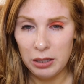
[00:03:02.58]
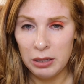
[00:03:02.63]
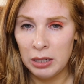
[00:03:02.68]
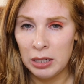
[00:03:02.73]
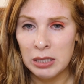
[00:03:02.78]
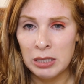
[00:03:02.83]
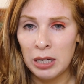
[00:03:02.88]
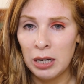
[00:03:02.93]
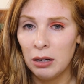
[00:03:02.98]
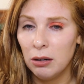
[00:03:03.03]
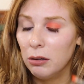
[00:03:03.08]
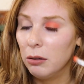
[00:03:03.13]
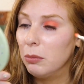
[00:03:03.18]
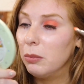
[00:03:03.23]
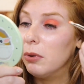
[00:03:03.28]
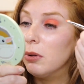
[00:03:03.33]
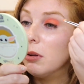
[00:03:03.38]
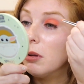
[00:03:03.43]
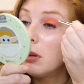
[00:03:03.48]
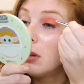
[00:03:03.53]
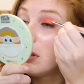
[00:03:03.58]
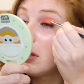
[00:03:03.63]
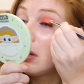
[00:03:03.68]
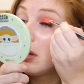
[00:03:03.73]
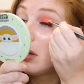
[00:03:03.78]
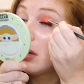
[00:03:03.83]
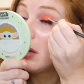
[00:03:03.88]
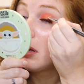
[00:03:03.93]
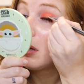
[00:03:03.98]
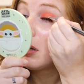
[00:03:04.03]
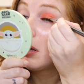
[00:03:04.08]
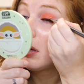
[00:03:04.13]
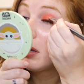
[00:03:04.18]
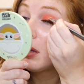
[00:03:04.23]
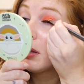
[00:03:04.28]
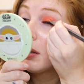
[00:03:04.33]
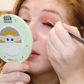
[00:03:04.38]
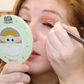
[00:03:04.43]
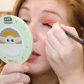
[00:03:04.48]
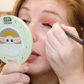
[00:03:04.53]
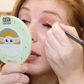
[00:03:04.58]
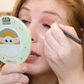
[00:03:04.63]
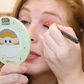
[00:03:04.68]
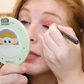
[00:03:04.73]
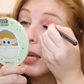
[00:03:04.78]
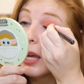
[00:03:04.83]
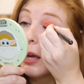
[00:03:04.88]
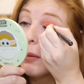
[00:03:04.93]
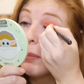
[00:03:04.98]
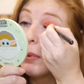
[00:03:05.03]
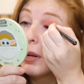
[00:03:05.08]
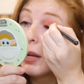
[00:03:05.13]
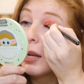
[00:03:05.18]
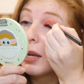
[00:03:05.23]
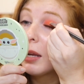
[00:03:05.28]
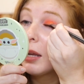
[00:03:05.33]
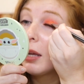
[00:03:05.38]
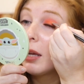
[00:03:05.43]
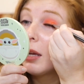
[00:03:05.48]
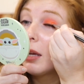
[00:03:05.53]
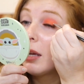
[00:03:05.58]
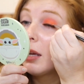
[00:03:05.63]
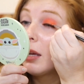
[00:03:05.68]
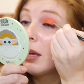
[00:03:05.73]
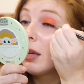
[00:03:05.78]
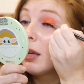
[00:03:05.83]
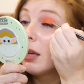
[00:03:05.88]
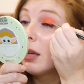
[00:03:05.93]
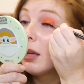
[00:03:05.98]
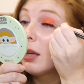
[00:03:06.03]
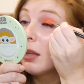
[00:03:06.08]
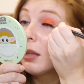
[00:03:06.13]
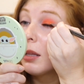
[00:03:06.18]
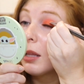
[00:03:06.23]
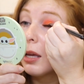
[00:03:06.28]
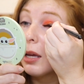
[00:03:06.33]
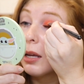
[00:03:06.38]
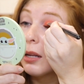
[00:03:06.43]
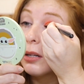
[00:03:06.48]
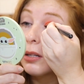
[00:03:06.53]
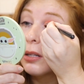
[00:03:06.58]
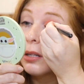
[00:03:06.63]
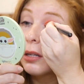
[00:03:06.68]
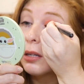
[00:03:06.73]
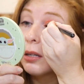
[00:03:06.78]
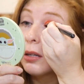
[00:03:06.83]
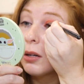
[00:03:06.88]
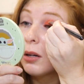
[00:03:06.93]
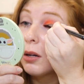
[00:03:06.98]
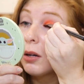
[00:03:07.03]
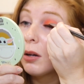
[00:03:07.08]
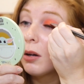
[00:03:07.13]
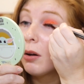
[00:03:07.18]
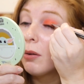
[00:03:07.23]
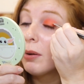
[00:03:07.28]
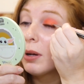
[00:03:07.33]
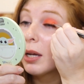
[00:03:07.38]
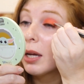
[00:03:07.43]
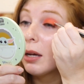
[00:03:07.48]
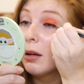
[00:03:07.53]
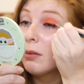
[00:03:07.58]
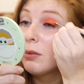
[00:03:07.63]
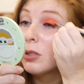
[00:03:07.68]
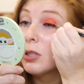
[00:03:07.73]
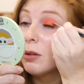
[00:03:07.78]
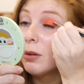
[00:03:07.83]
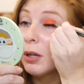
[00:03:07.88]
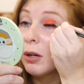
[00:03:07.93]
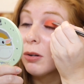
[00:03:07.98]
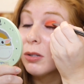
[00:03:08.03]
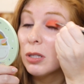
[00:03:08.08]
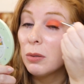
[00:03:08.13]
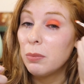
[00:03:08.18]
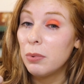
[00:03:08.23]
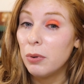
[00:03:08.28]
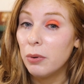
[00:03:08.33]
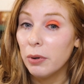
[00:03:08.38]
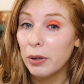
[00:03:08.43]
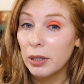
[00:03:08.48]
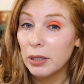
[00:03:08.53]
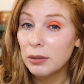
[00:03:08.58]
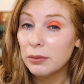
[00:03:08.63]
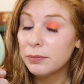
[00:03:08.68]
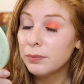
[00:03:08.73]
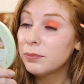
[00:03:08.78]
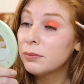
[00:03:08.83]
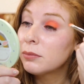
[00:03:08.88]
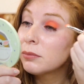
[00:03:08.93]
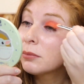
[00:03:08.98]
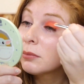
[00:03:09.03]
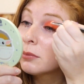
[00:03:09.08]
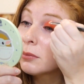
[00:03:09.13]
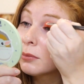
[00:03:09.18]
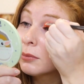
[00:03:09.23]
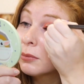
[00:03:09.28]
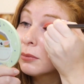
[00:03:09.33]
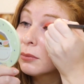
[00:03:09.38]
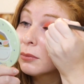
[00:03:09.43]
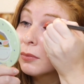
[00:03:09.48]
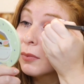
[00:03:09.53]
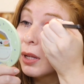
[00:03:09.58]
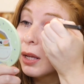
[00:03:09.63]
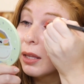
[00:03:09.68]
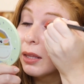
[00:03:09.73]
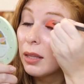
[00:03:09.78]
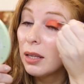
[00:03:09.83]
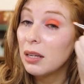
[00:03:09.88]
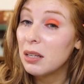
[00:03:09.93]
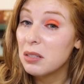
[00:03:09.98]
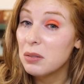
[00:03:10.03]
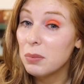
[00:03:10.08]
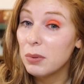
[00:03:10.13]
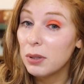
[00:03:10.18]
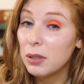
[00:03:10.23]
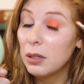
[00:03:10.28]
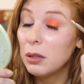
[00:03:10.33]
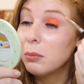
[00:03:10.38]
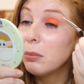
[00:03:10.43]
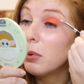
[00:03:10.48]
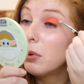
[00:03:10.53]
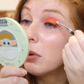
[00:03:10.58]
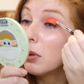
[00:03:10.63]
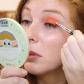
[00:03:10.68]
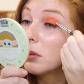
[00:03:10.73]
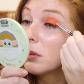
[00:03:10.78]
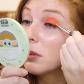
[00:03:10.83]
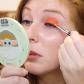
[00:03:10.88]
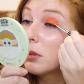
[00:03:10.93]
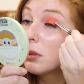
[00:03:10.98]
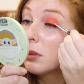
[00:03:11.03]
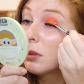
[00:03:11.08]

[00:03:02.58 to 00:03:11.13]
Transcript: the terrible things happening, that going out and showing your support, I think, is really important.